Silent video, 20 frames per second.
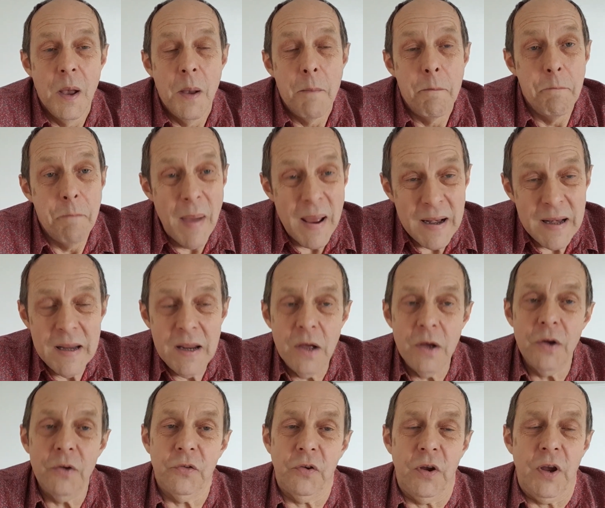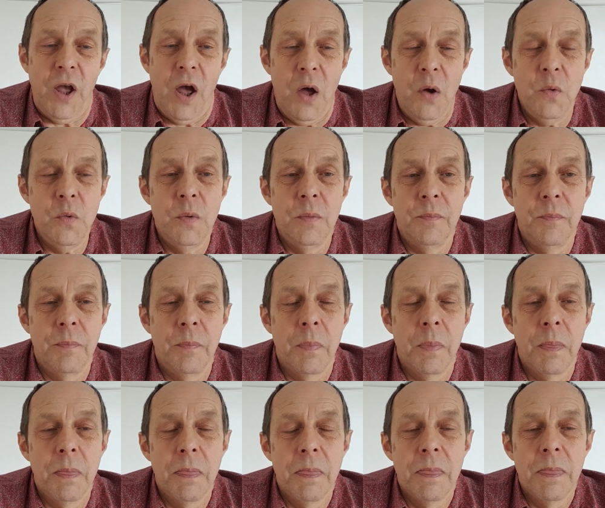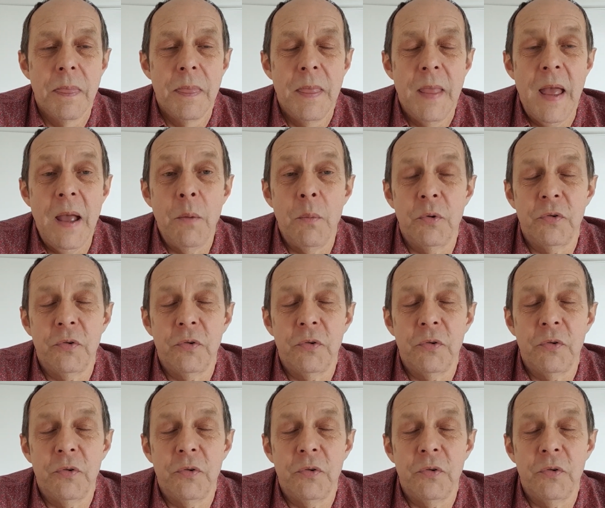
Many years ago, it